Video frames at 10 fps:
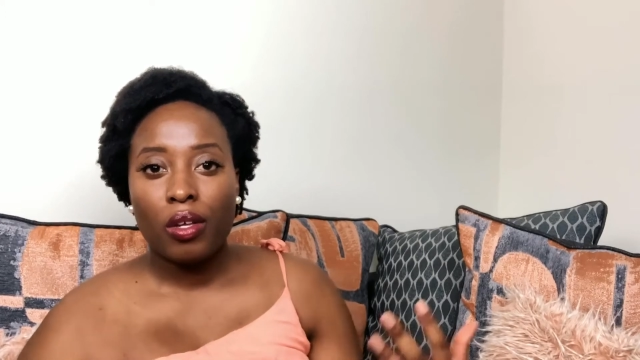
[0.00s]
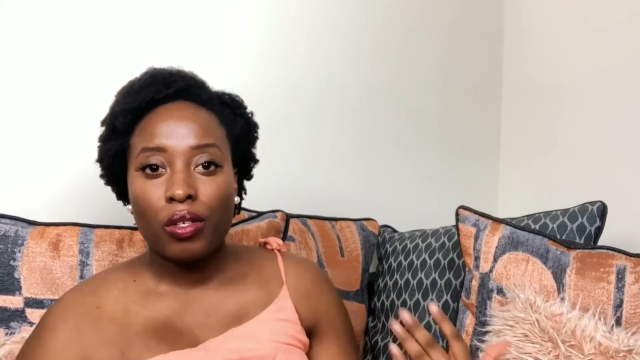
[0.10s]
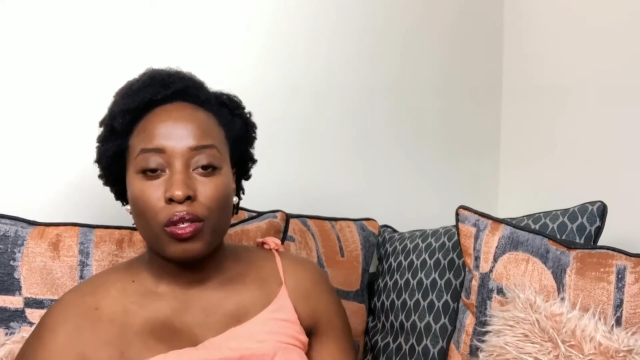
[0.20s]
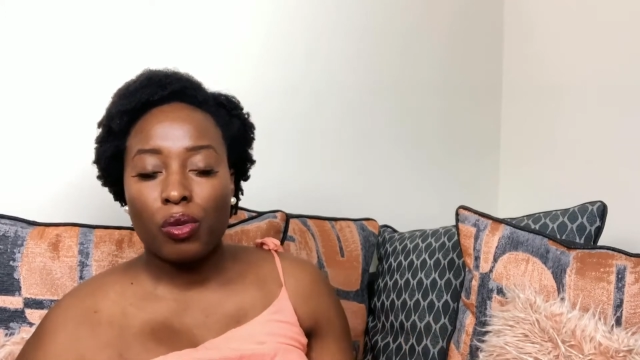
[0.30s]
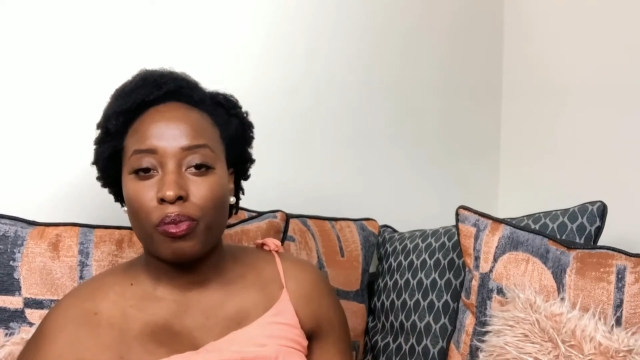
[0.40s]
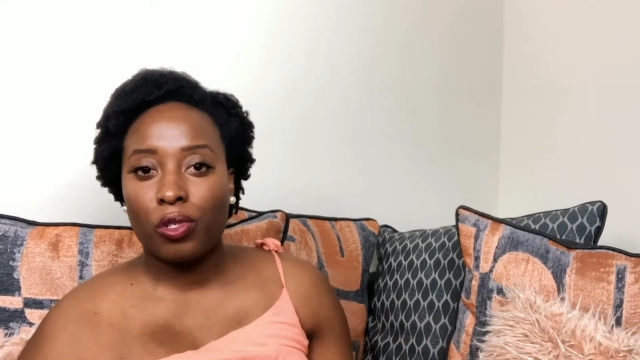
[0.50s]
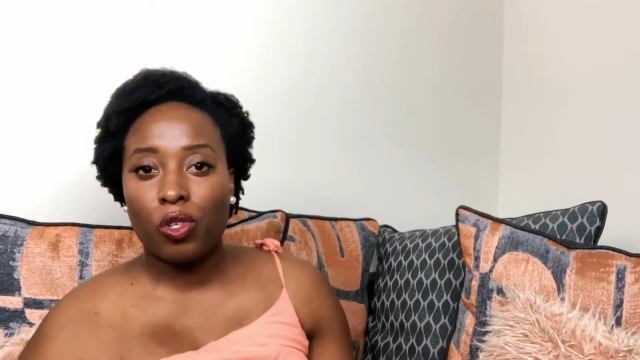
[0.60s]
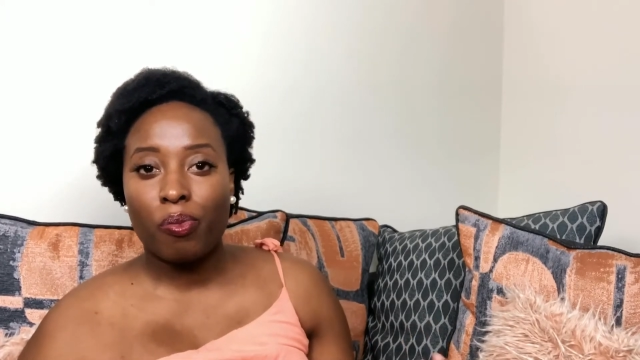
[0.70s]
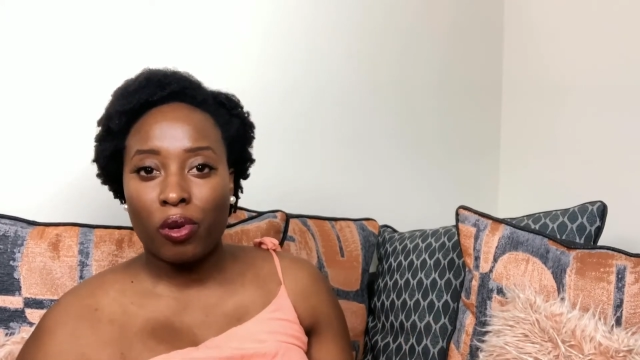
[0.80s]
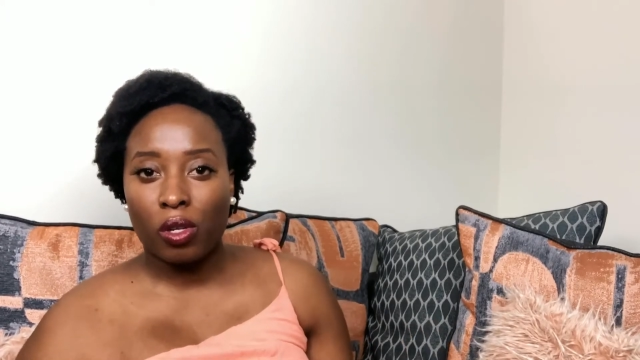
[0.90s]

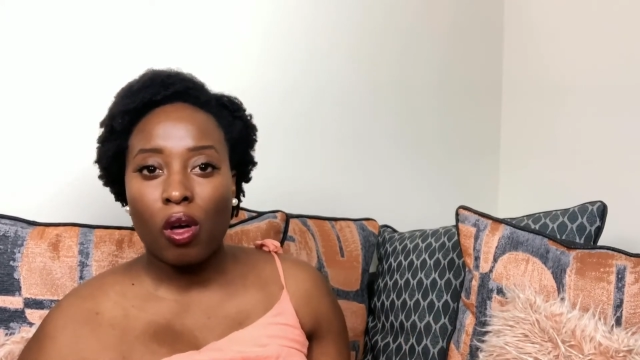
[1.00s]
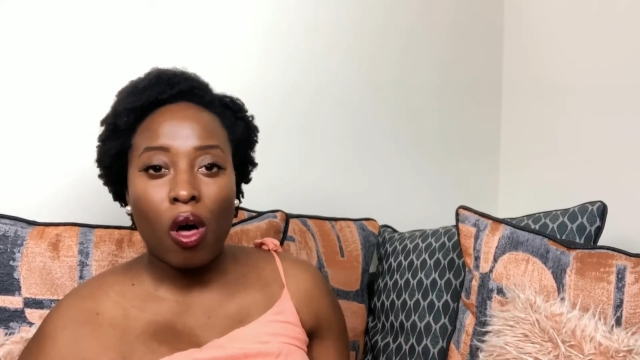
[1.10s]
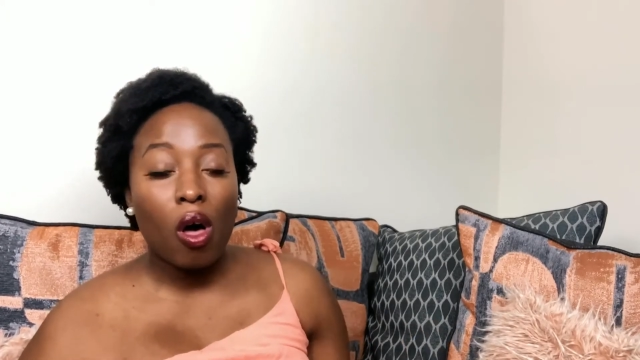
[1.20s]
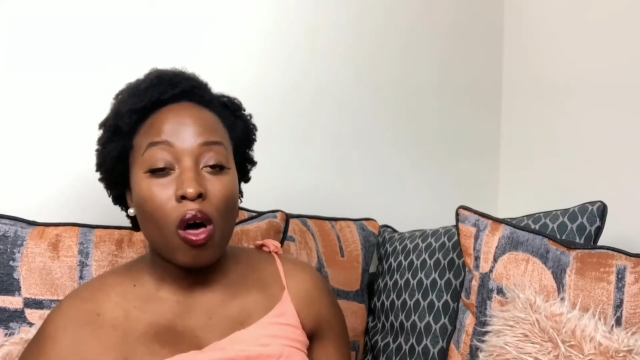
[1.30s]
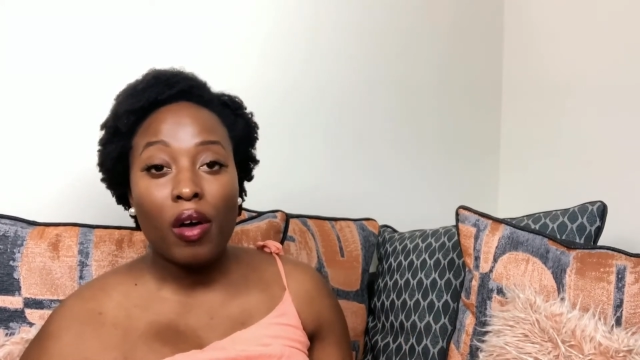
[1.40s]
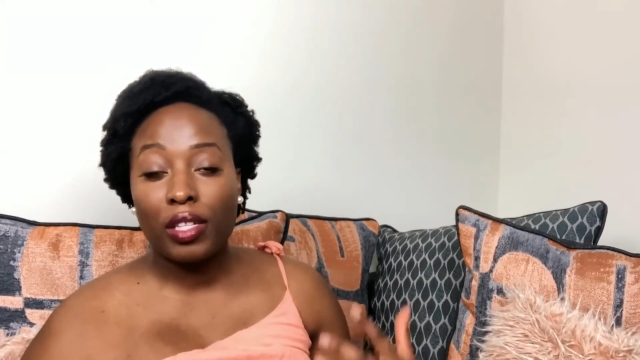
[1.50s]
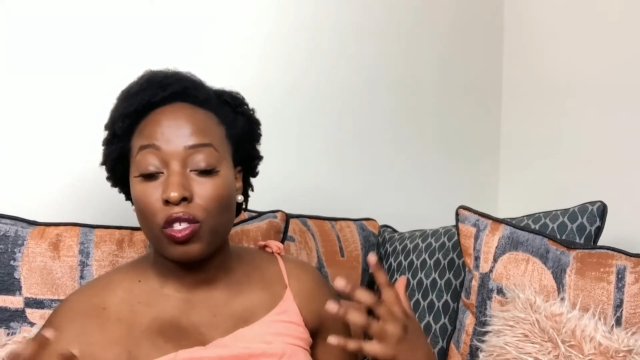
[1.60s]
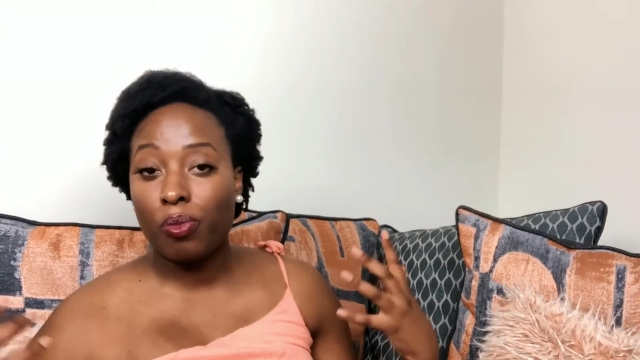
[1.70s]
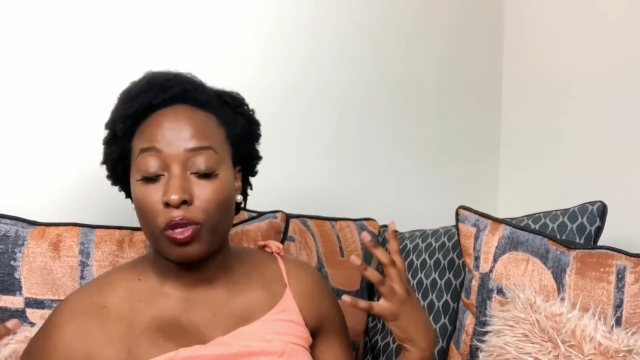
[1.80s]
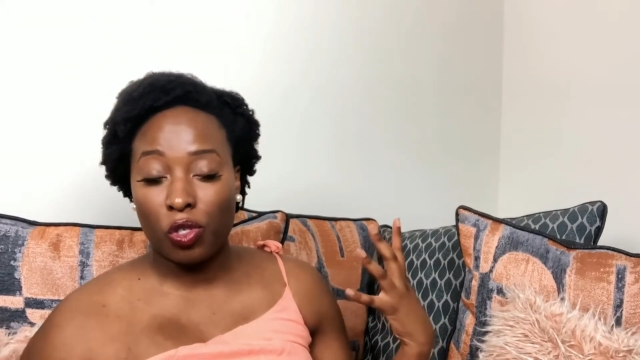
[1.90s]
super long and
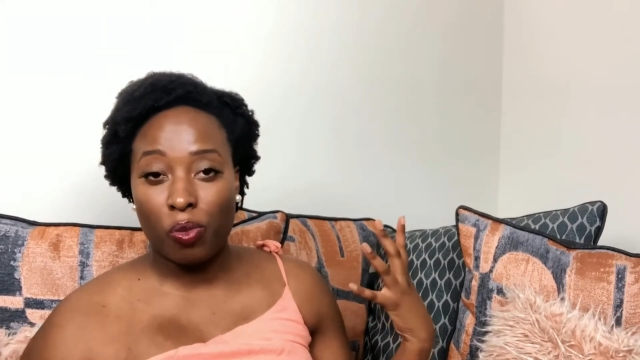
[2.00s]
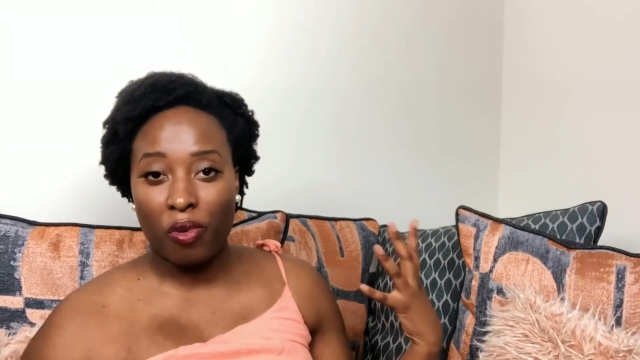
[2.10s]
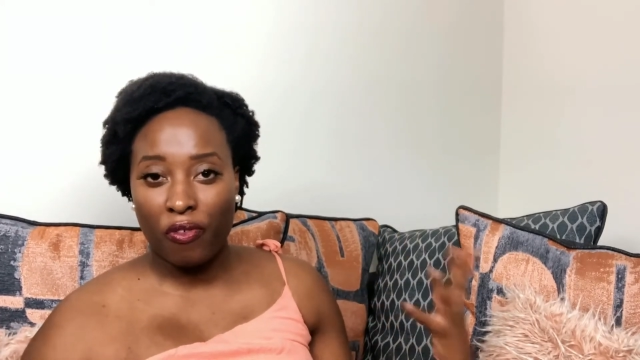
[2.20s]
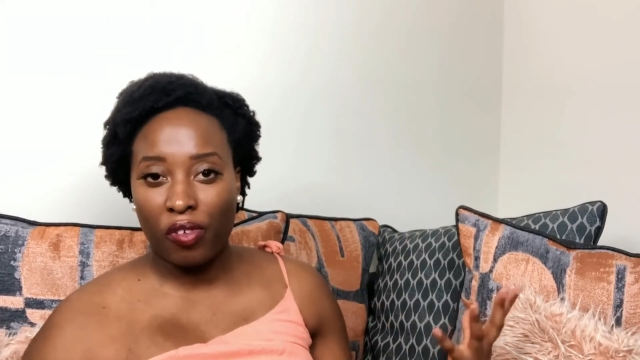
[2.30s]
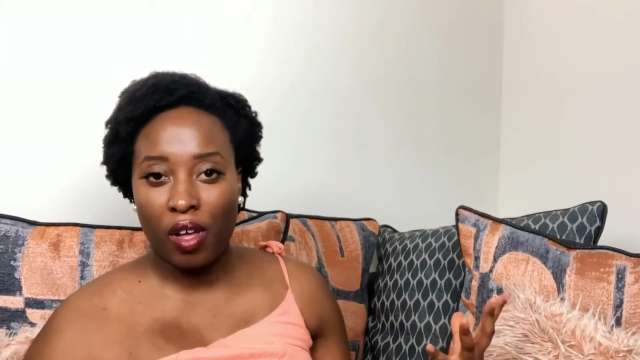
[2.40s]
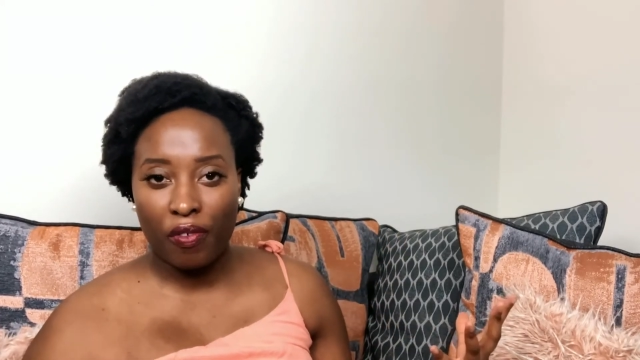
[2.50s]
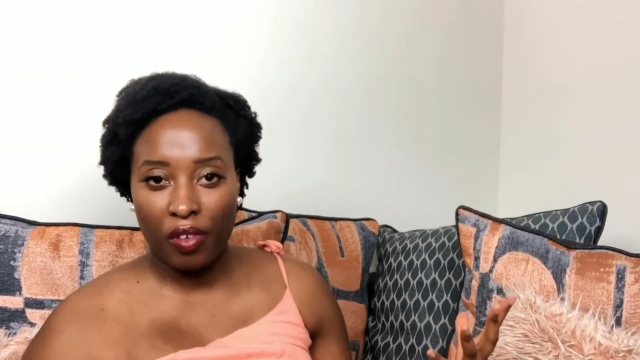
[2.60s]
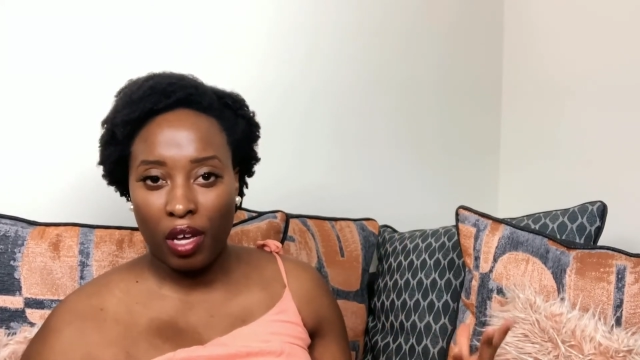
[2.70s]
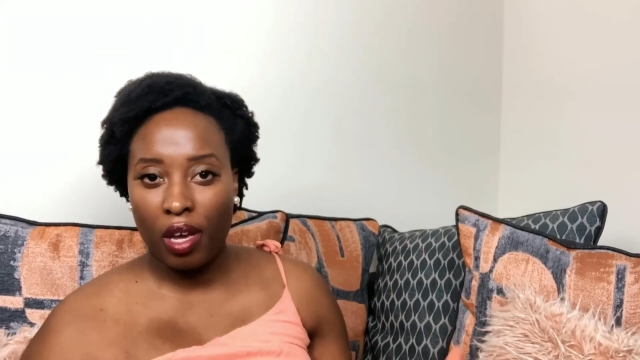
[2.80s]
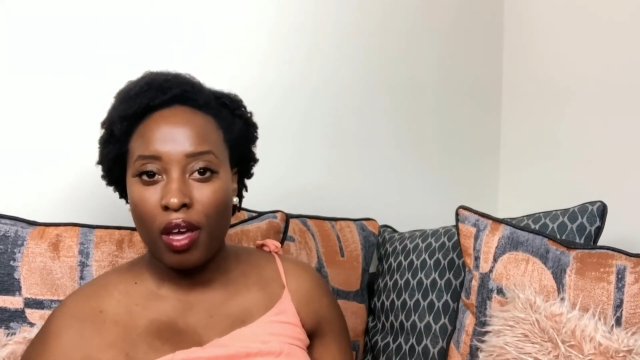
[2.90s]
super
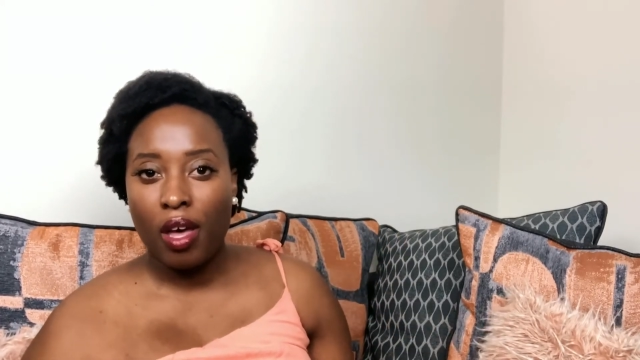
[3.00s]
fluffy,